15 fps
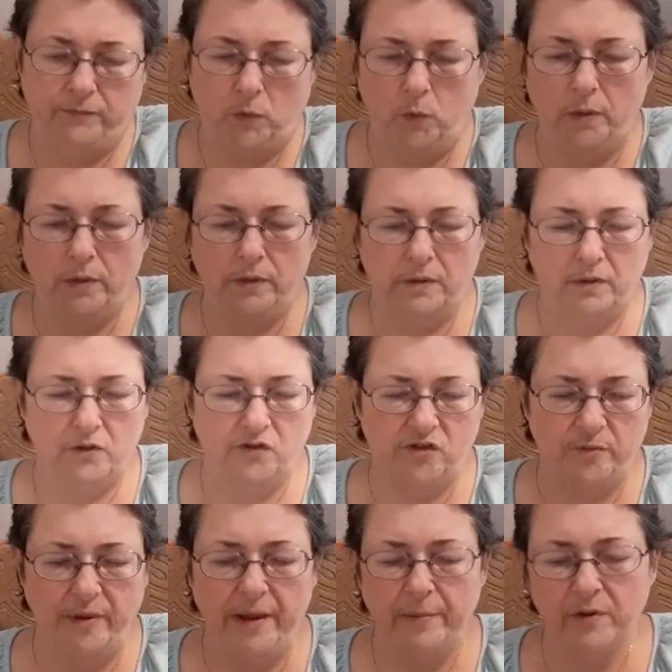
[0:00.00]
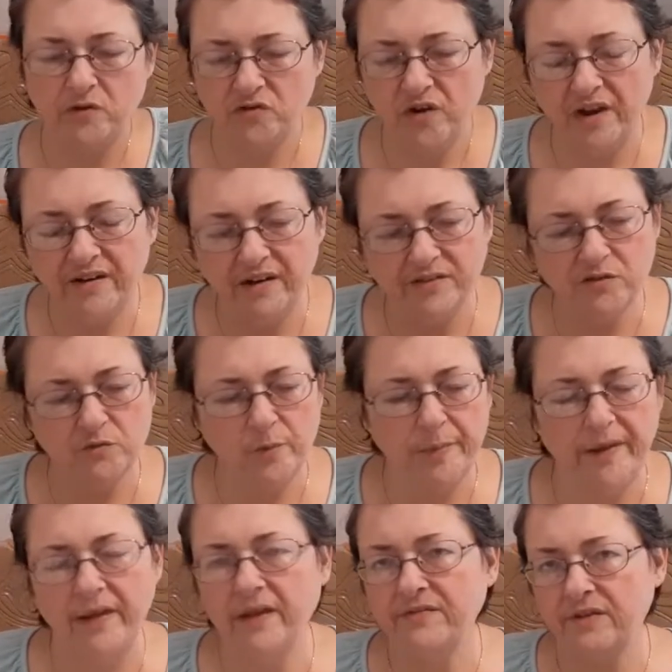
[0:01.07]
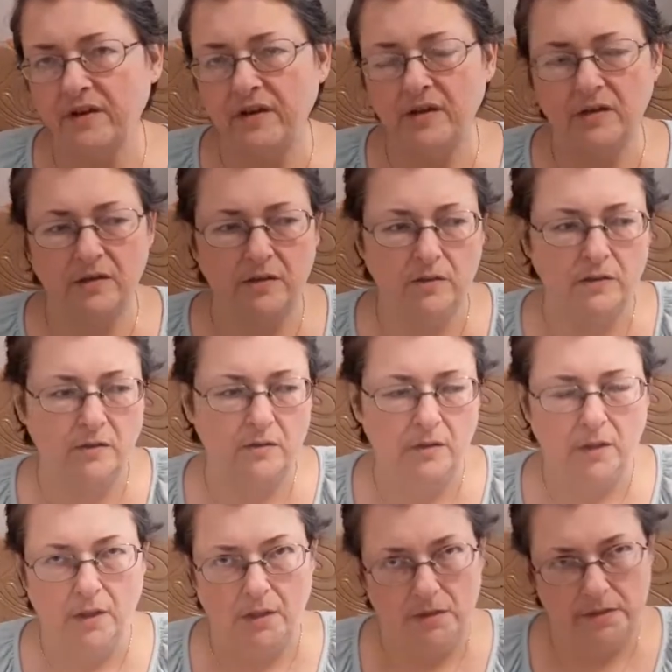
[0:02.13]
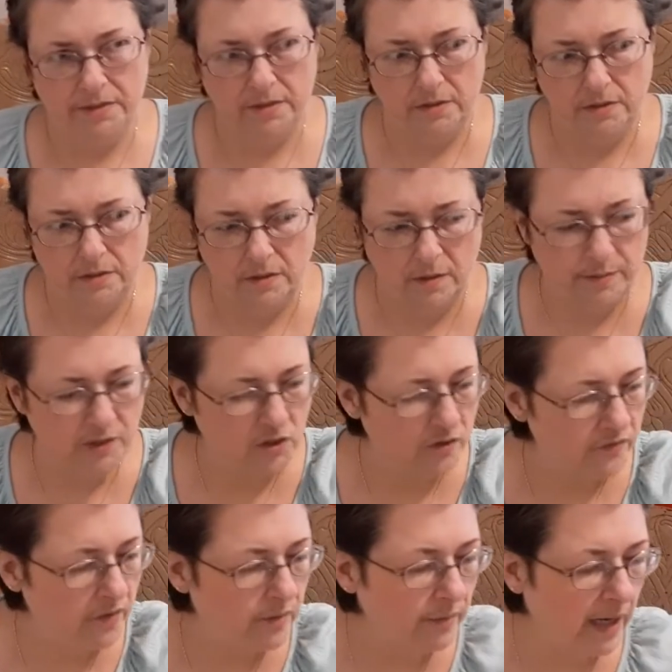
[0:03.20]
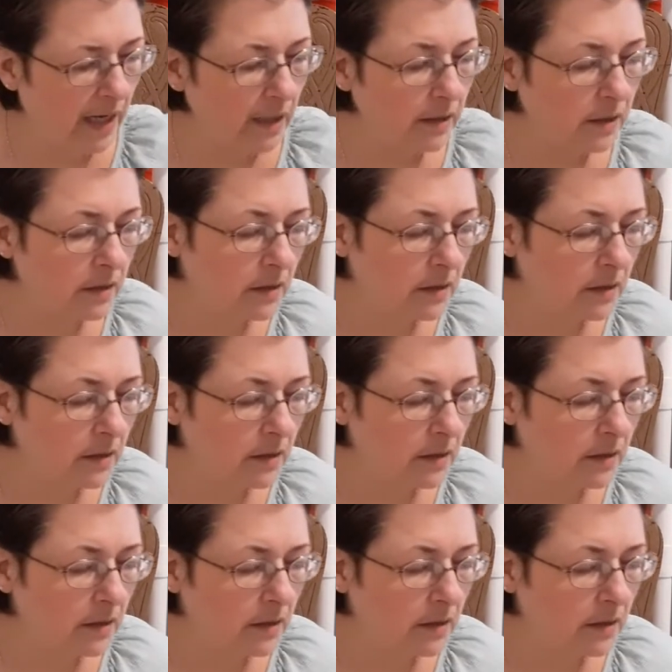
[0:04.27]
well, there goes the paper. I was trying not to rip it in case I needed to send a bunch of it back.